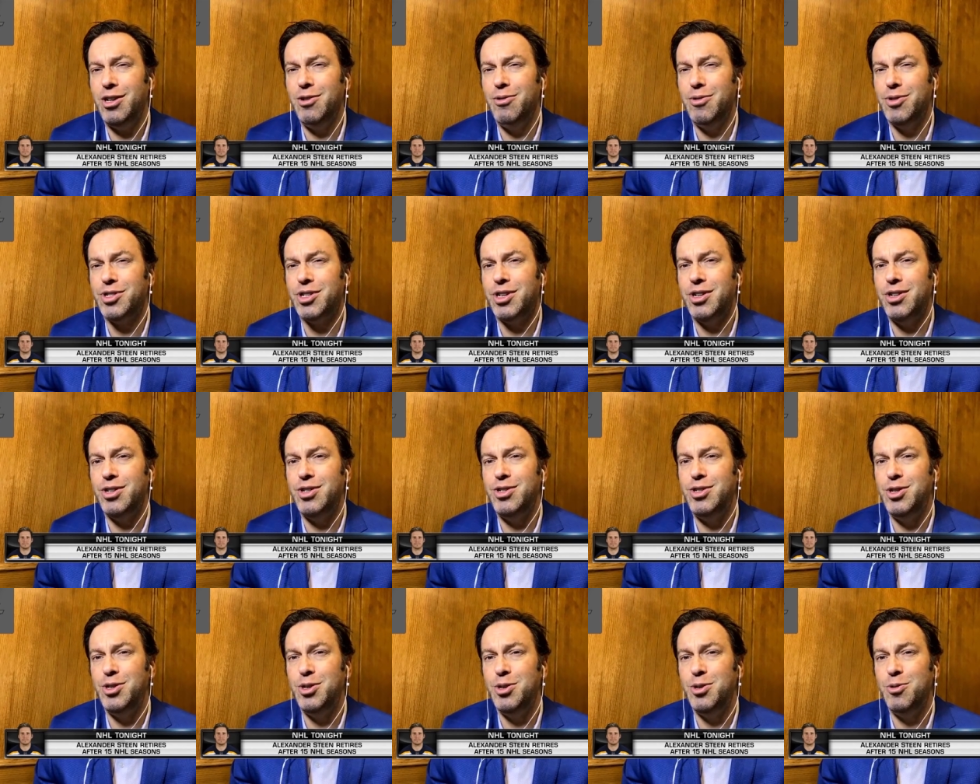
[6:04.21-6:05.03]
Louis going to
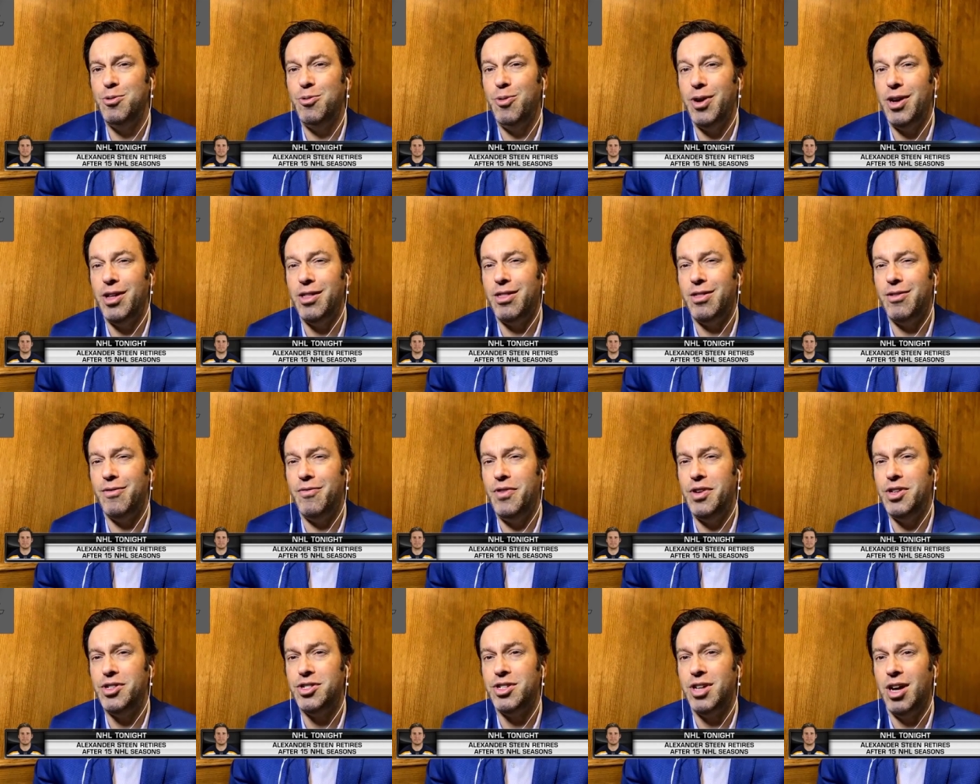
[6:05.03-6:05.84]
do with
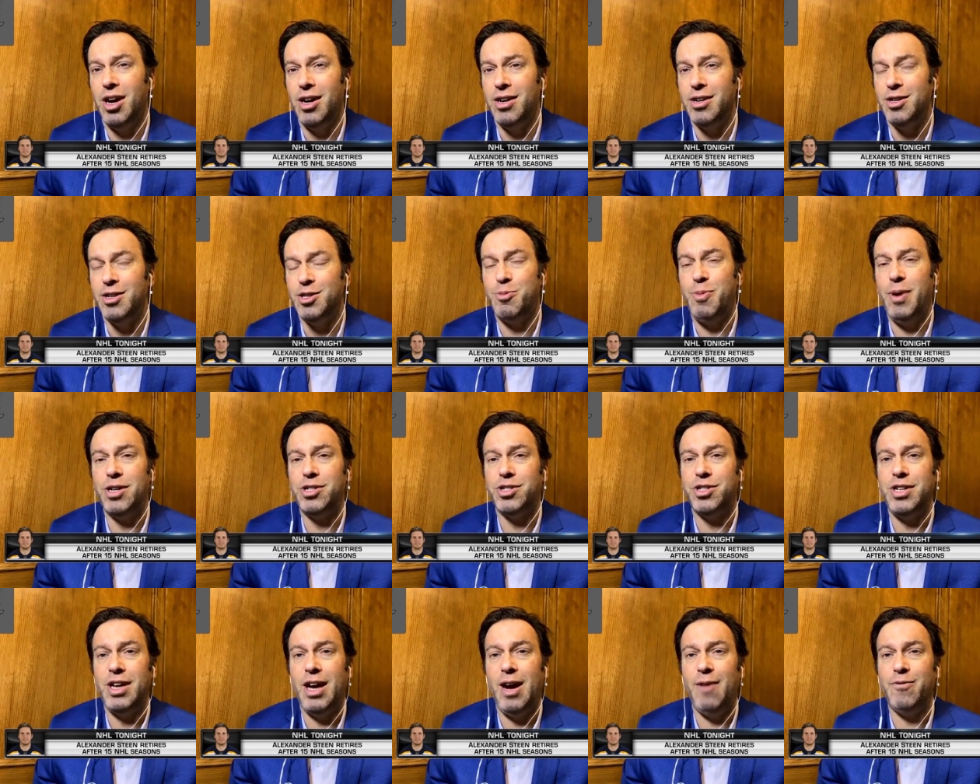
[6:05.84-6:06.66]
Vince Dunn,
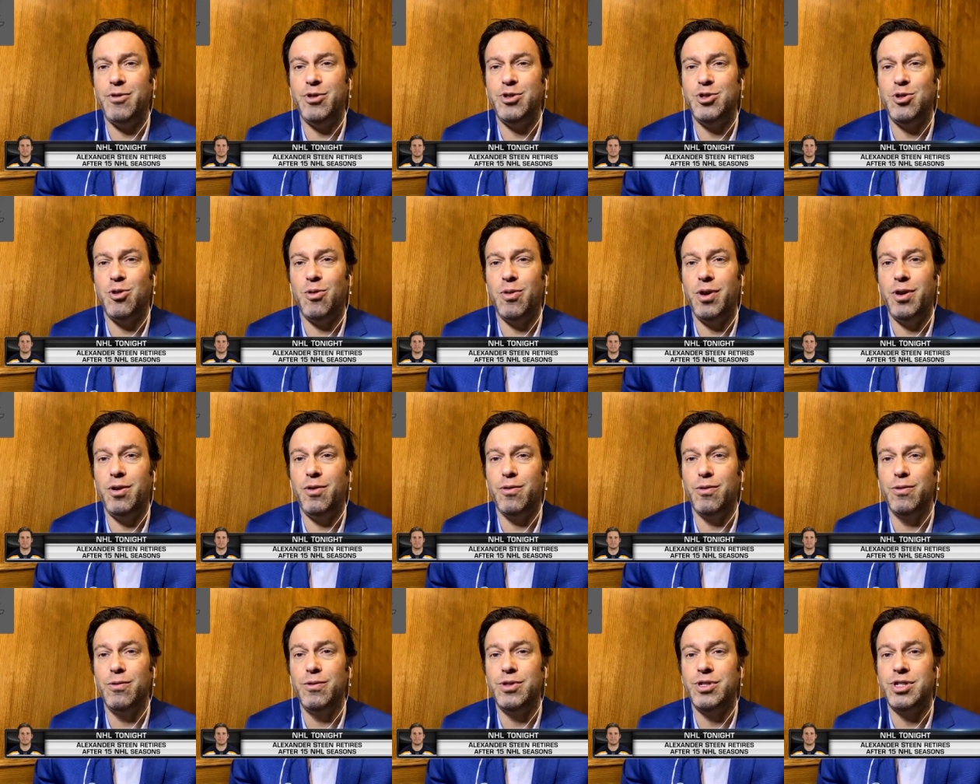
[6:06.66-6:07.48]
especially after Torrey
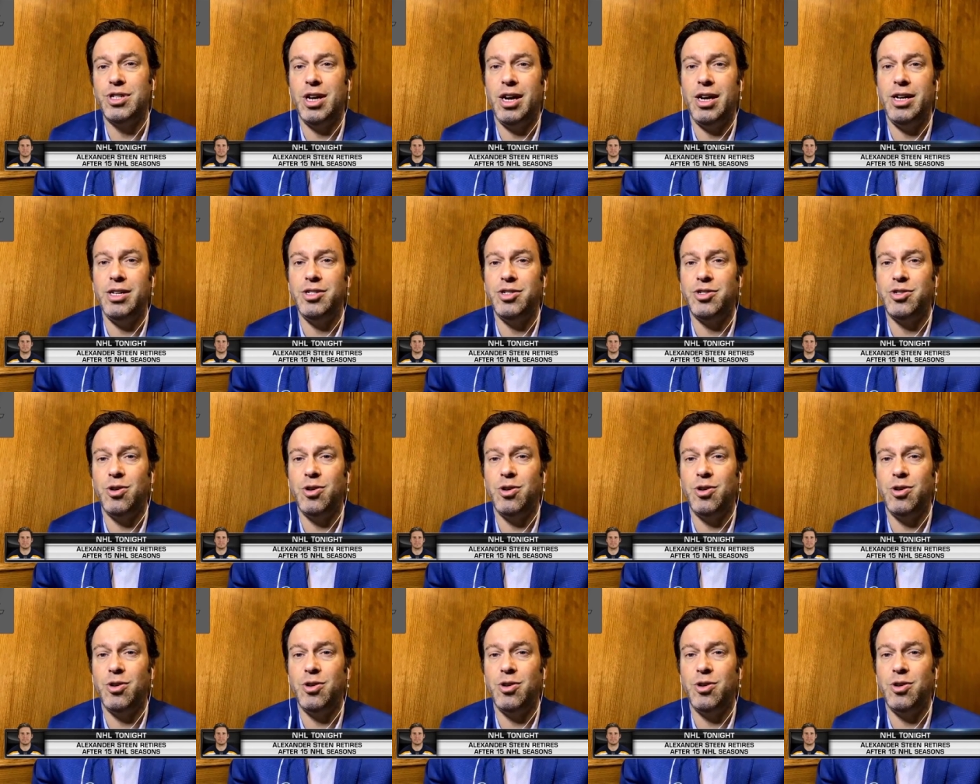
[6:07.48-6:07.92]
Krug signed?